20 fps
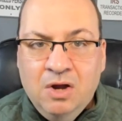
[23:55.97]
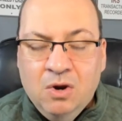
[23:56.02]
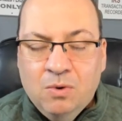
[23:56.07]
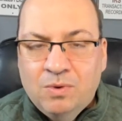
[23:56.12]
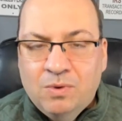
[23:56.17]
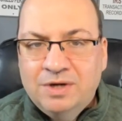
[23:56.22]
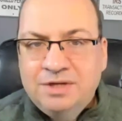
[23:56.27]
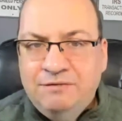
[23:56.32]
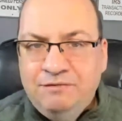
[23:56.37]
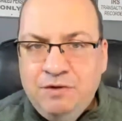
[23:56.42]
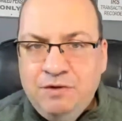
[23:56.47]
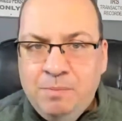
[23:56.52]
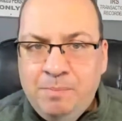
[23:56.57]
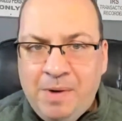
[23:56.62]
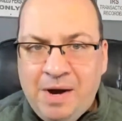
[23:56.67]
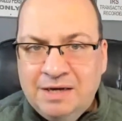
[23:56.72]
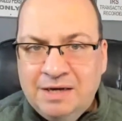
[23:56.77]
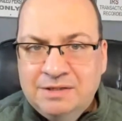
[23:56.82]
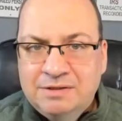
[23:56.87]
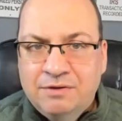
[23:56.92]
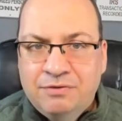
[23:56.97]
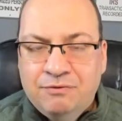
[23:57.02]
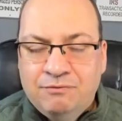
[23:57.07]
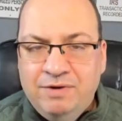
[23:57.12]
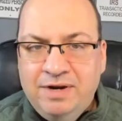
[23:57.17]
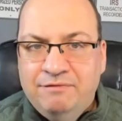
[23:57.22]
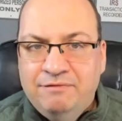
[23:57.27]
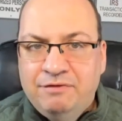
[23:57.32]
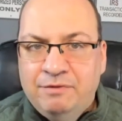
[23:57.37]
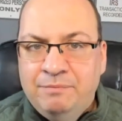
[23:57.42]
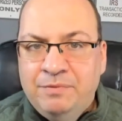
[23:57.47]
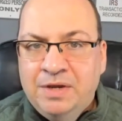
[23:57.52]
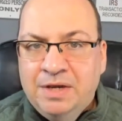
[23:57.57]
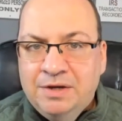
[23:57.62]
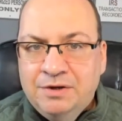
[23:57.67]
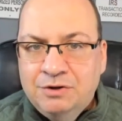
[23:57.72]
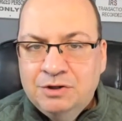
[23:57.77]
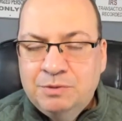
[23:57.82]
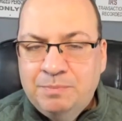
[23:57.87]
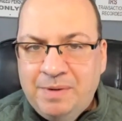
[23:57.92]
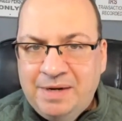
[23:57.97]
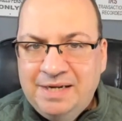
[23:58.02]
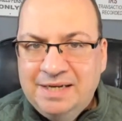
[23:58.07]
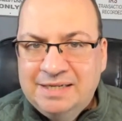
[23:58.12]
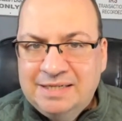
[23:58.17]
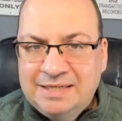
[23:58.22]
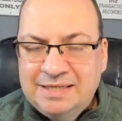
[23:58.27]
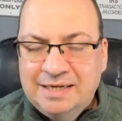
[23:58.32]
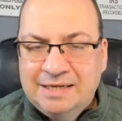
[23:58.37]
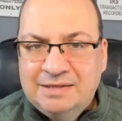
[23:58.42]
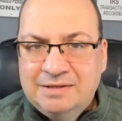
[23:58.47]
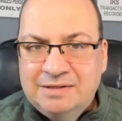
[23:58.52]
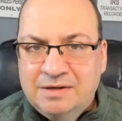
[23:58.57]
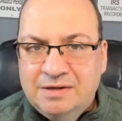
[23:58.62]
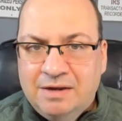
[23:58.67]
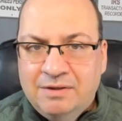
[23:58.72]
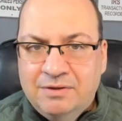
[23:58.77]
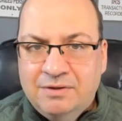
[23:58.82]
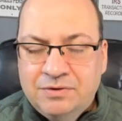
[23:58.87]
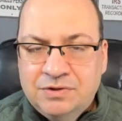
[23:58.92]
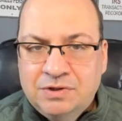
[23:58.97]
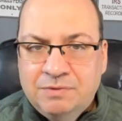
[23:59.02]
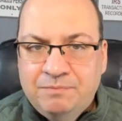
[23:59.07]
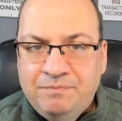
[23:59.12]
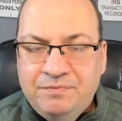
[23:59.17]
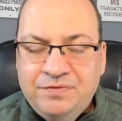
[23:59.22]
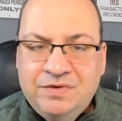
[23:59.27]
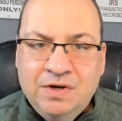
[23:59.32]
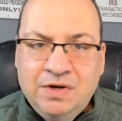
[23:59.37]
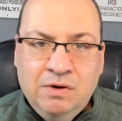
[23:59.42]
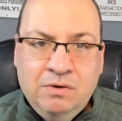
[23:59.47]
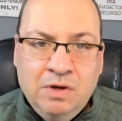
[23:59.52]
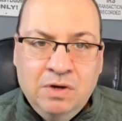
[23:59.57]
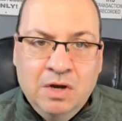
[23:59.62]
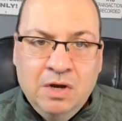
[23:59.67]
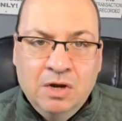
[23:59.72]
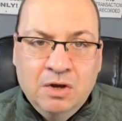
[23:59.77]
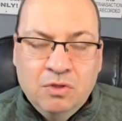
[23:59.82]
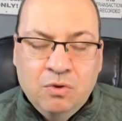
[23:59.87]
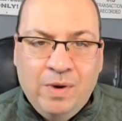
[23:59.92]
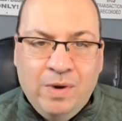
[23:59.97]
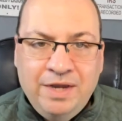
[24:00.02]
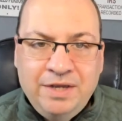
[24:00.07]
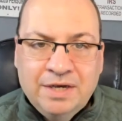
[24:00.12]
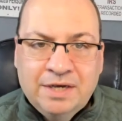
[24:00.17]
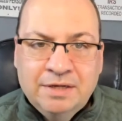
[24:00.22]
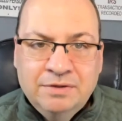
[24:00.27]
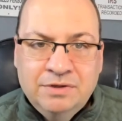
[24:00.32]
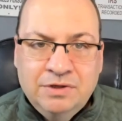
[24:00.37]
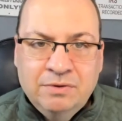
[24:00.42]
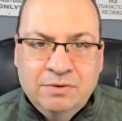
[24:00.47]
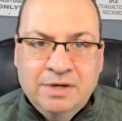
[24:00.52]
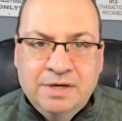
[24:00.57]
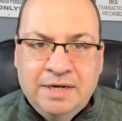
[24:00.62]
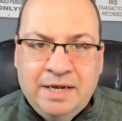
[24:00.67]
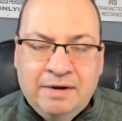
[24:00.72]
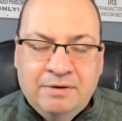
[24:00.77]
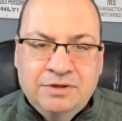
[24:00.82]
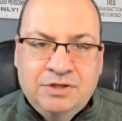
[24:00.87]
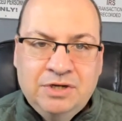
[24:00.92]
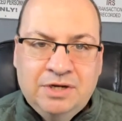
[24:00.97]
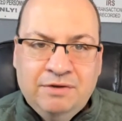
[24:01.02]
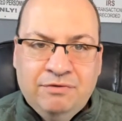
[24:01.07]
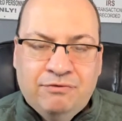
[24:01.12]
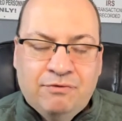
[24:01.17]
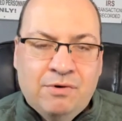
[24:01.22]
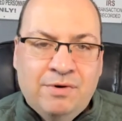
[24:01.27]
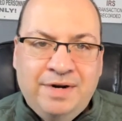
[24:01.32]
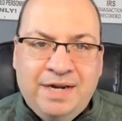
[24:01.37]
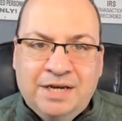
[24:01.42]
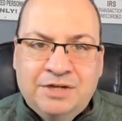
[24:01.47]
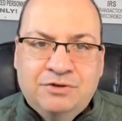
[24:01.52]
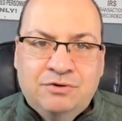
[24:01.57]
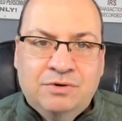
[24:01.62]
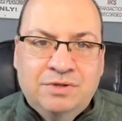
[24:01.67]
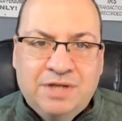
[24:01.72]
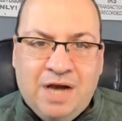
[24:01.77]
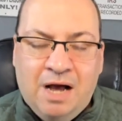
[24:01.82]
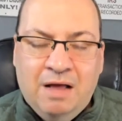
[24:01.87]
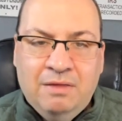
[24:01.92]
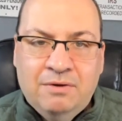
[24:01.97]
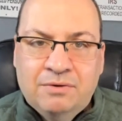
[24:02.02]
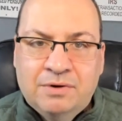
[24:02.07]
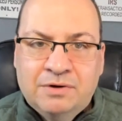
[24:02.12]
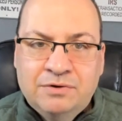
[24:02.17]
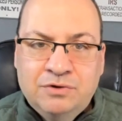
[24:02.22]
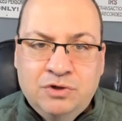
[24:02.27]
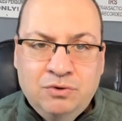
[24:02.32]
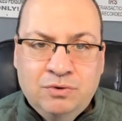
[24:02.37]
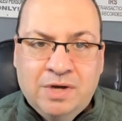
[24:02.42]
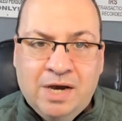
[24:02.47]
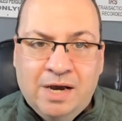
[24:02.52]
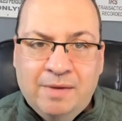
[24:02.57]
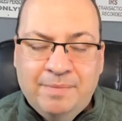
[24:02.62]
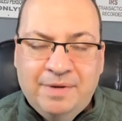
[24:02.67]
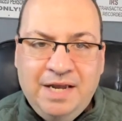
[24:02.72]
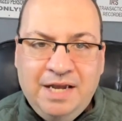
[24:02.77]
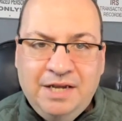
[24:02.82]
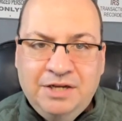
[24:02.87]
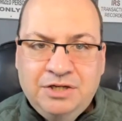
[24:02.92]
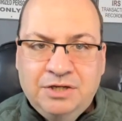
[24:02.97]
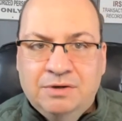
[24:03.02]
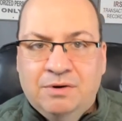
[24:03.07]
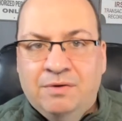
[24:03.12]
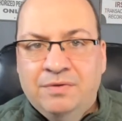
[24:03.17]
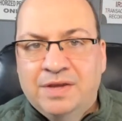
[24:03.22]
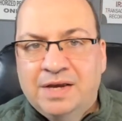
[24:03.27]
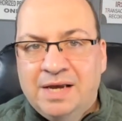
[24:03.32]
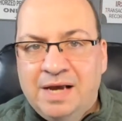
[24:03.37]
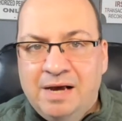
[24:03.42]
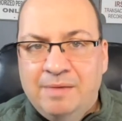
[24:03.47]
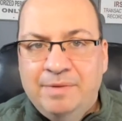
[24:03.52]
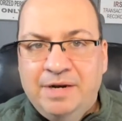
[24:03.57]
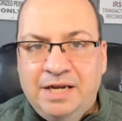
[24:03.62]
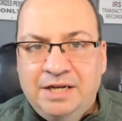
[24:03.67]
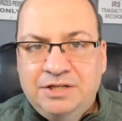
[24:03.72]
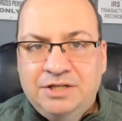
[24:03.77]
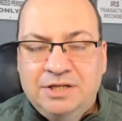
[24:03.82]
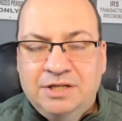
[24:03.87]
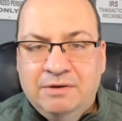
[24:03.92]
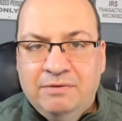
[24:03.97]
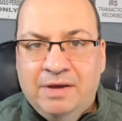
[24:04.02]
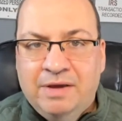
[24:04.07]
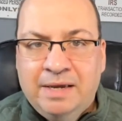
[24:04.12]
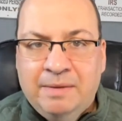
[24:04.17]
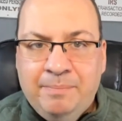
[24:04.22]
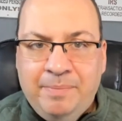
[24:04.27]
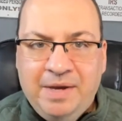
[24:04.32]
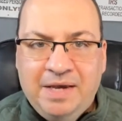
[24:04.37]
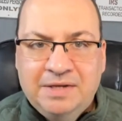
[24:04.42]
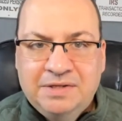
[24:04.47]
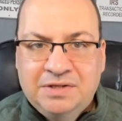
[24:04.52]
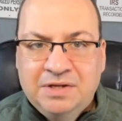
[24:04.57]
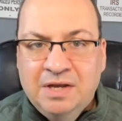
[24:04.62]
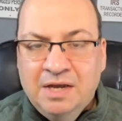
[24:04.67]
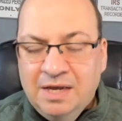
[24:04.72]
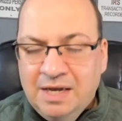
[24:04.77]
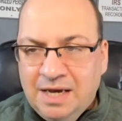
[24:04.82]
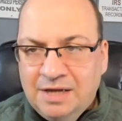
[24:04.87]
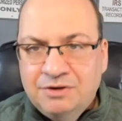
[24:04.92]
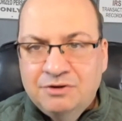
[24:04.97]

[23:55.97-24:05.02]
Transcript: Whereas if you box the three of them, you're spending six dollars. So the way you can do it now is you can throw an extra dollar two combination on the combination you like best, and